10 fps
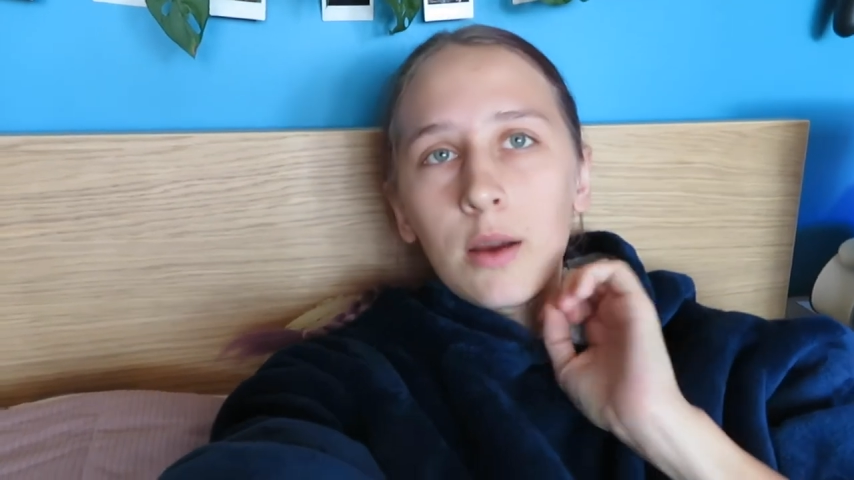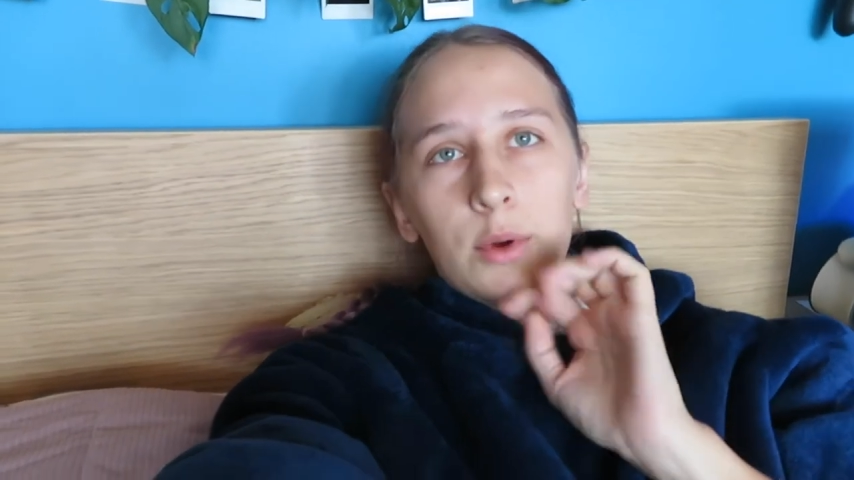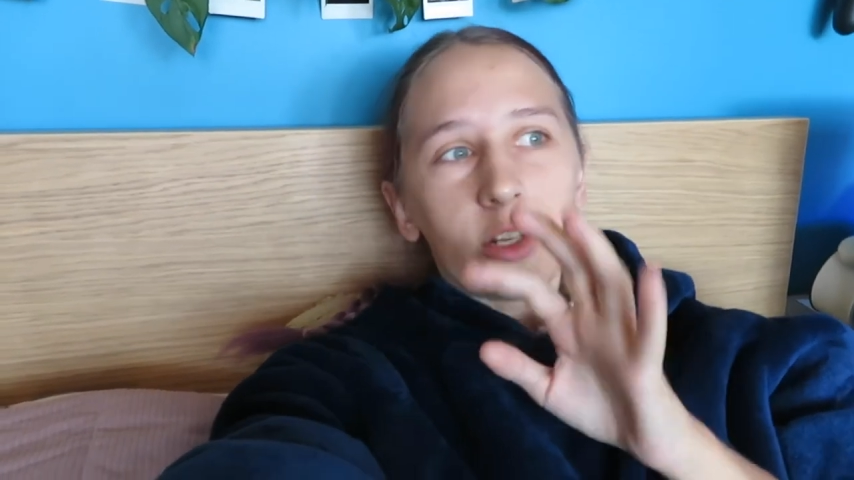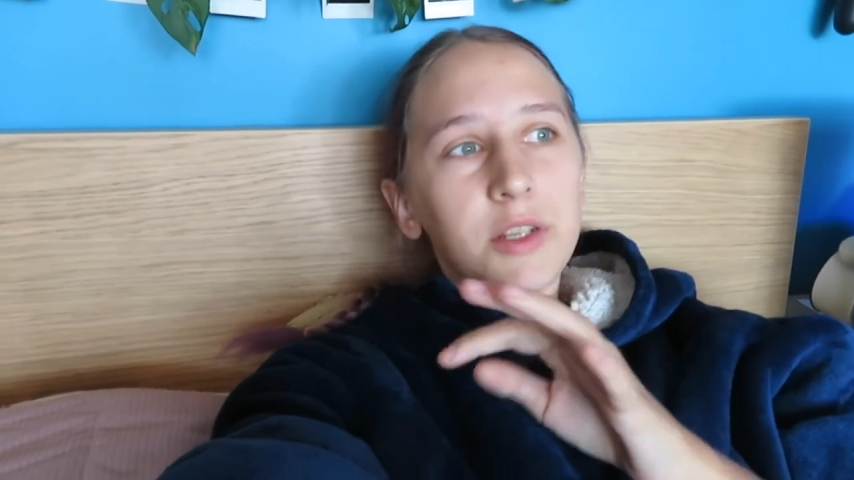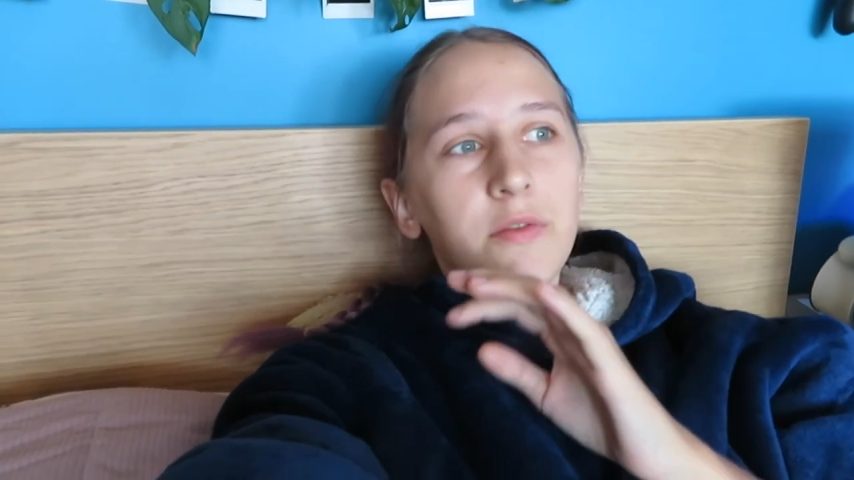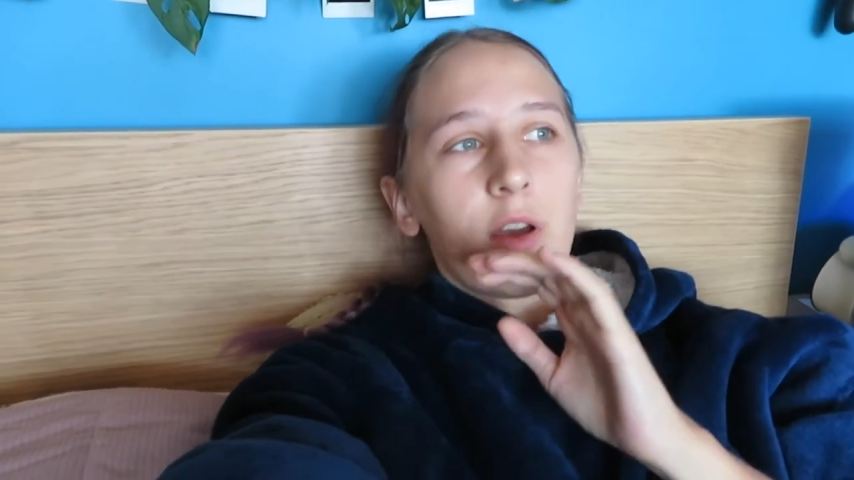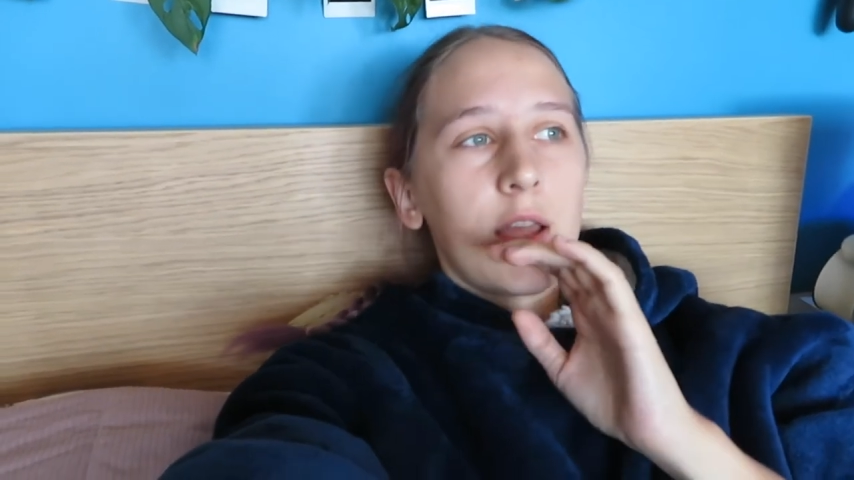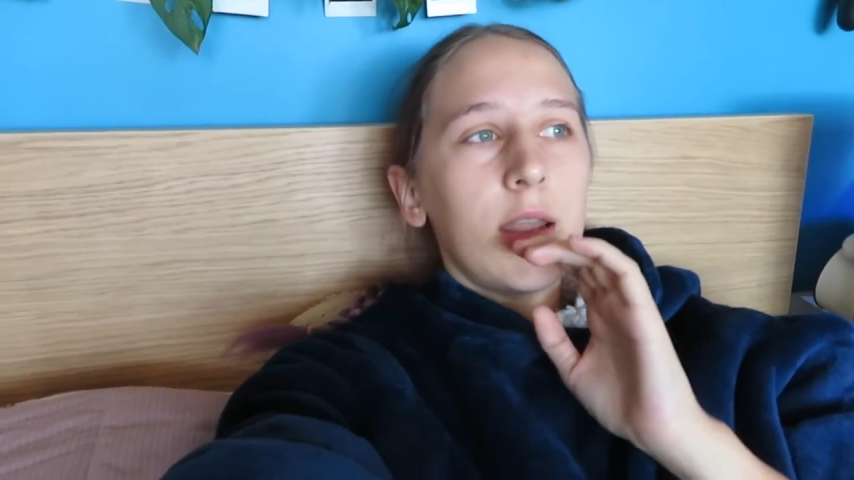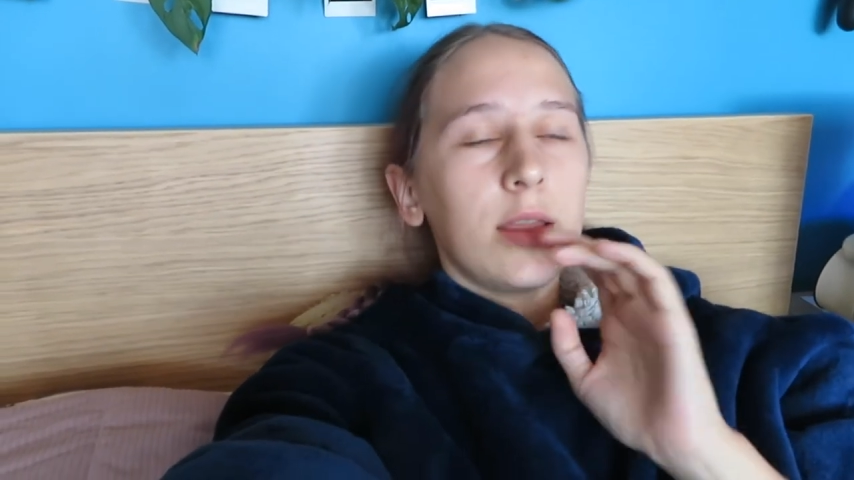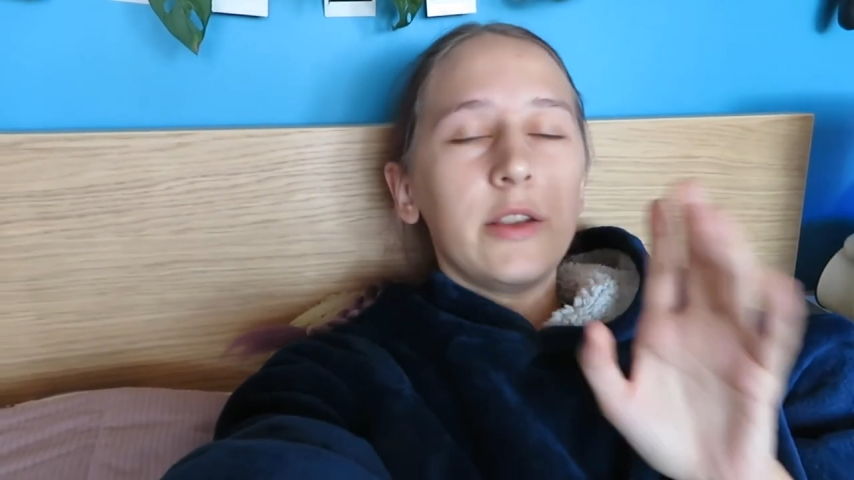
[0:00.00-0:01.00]
which is
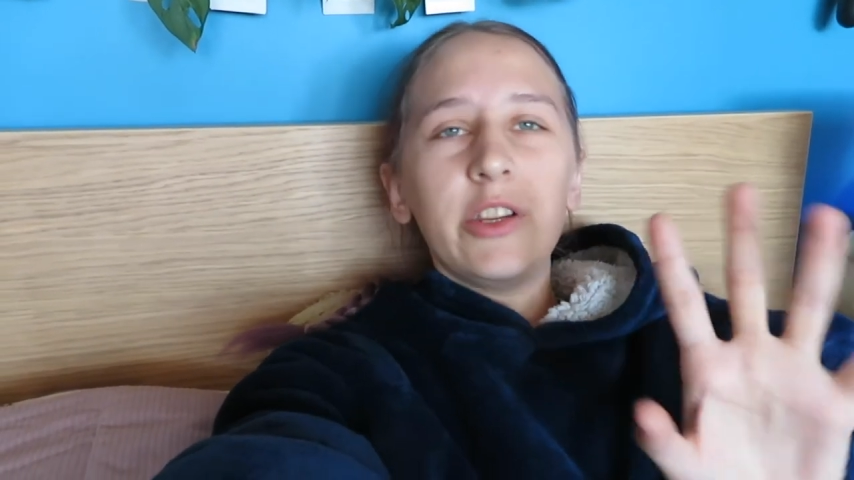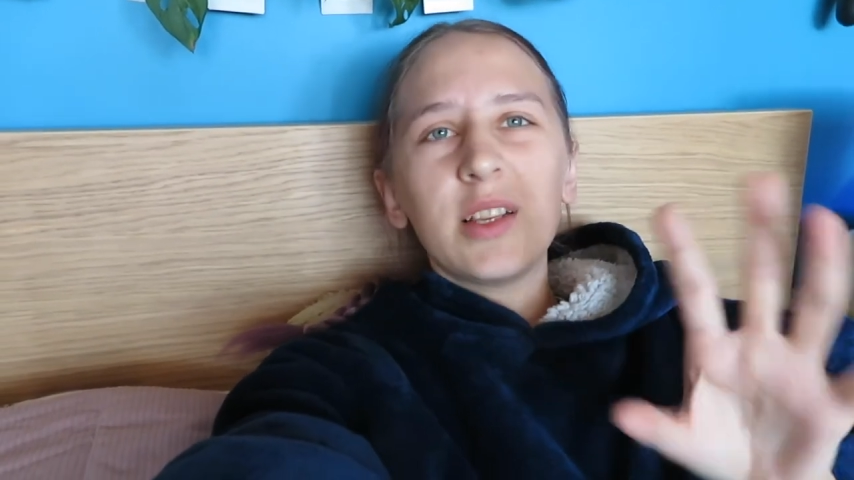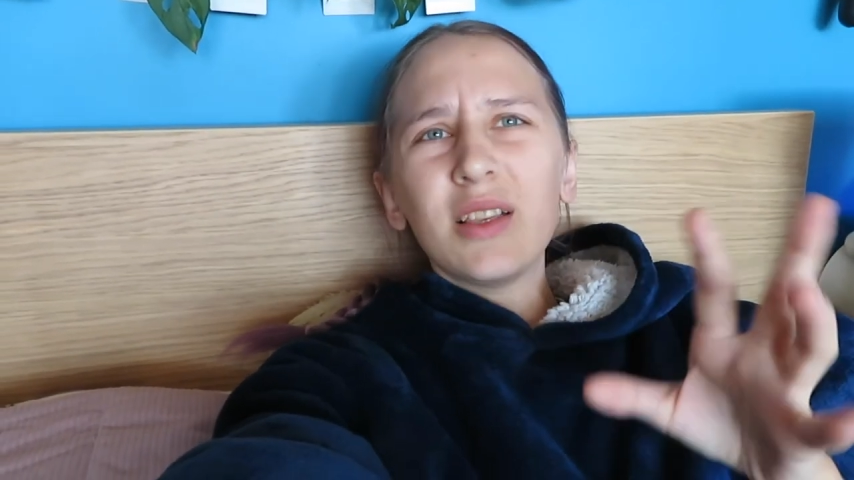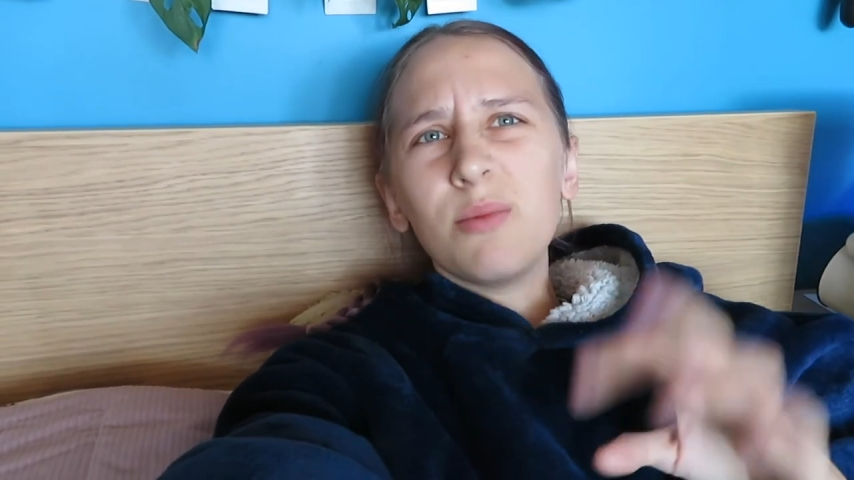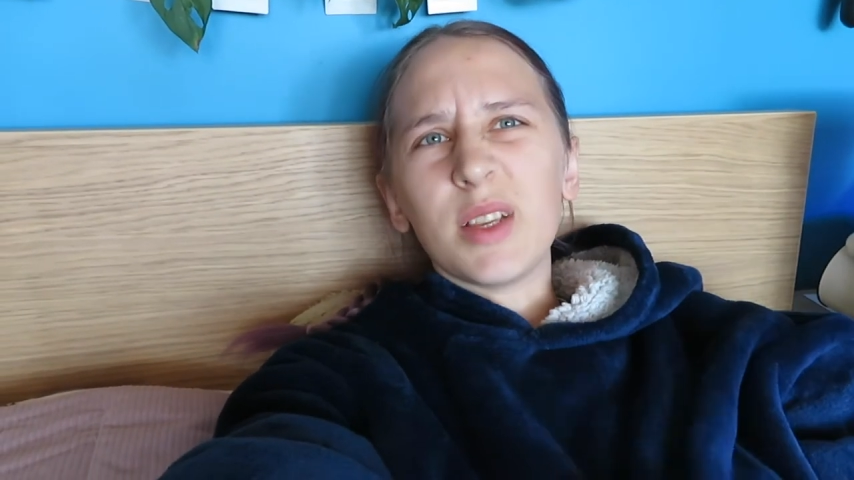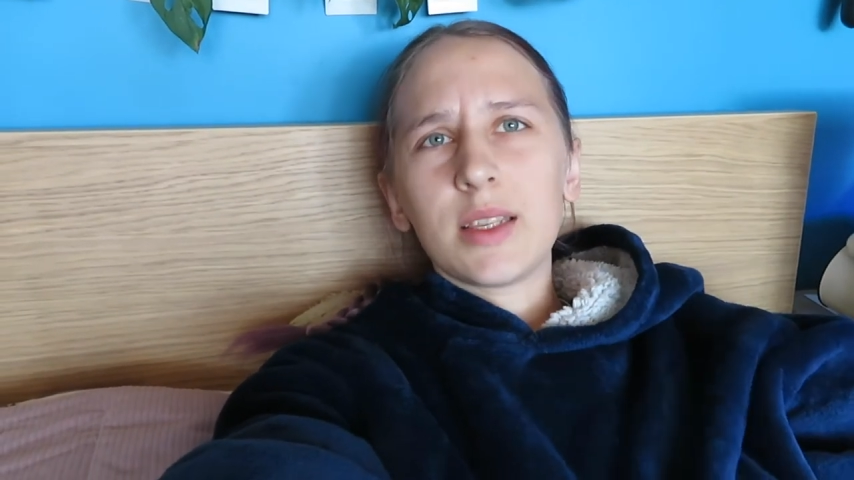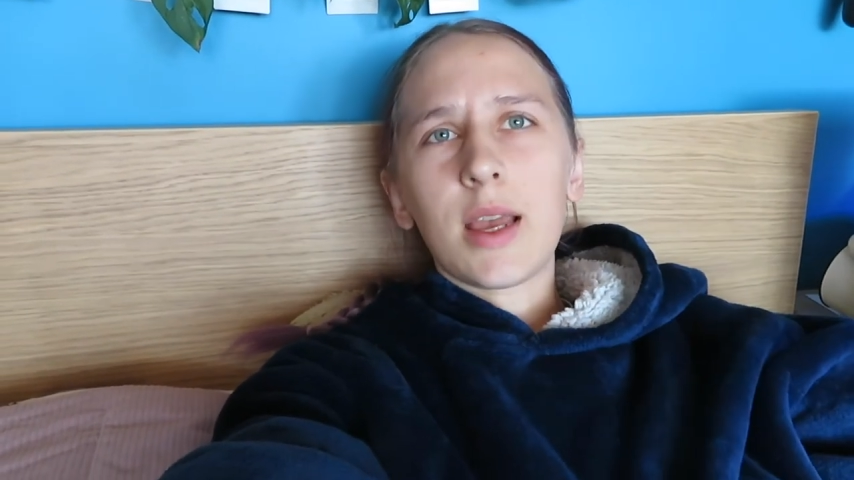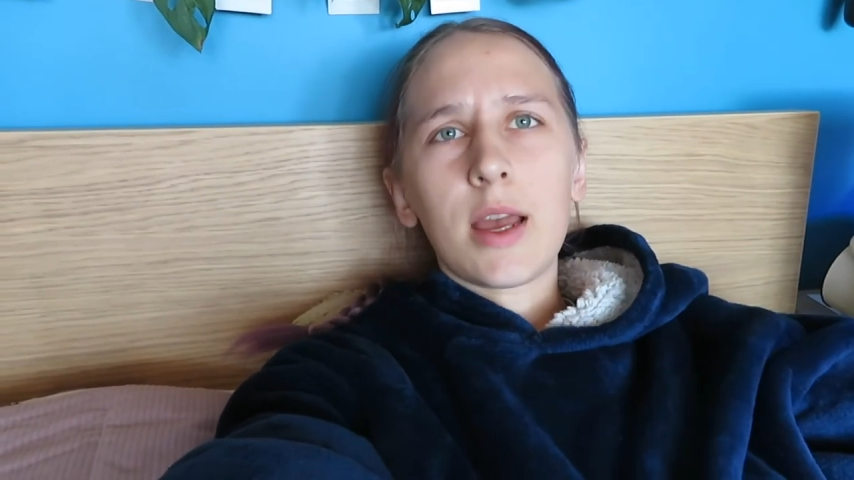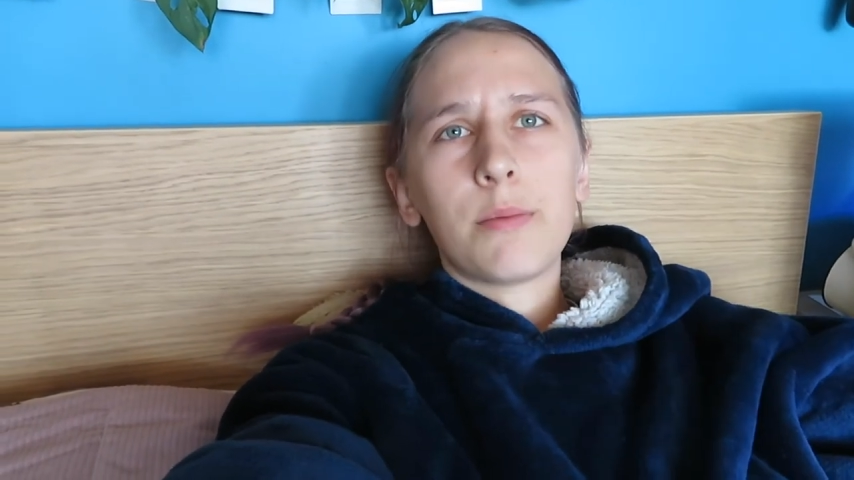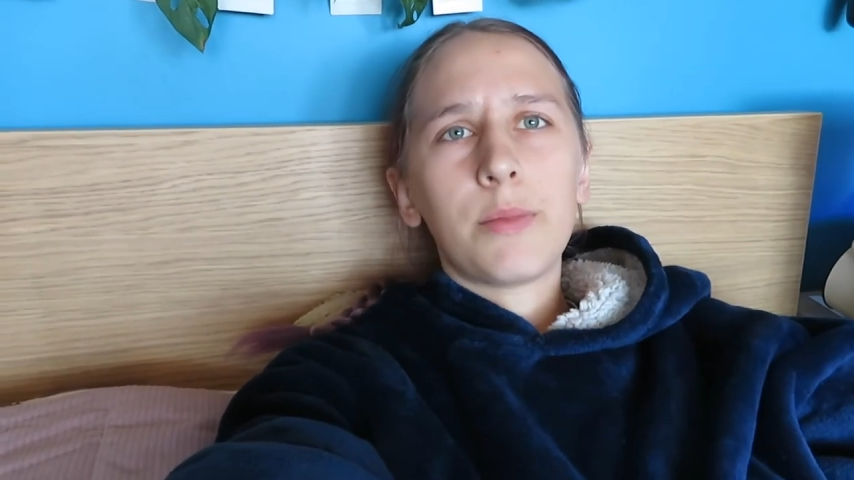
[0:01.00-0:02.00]
fine, and then she's a little bit scared,